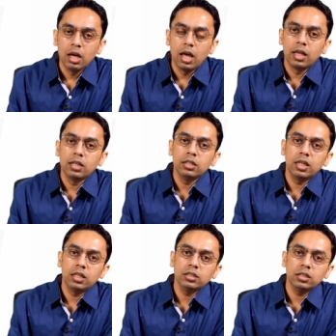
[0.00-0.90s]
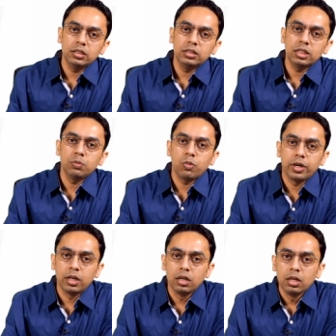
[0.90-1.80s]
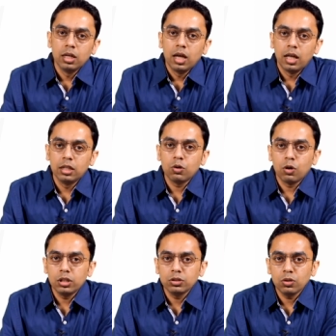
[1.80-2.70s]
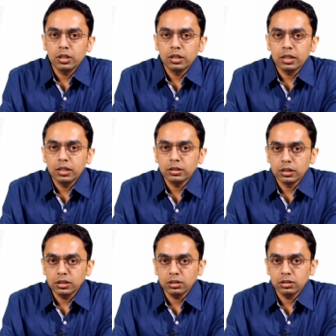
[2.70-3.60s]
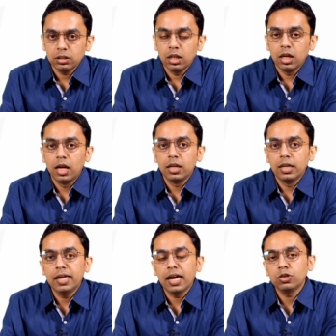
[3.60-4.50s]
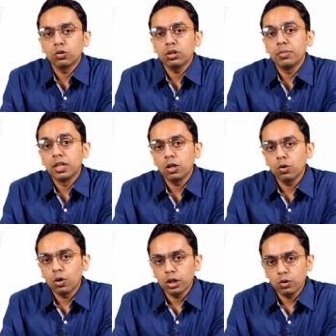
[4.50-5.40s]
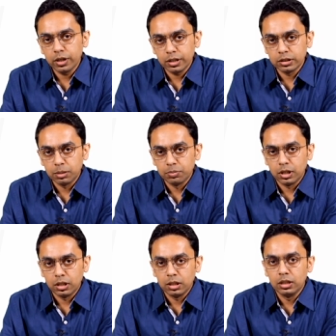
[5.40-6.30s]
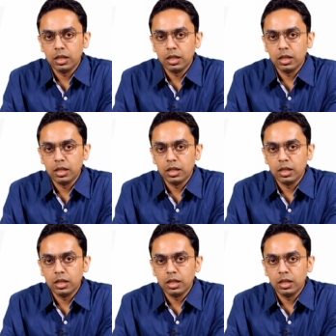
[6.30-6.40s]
and there is a reset point and the cortisol increases and it acts on the mineralocorticoid receptor,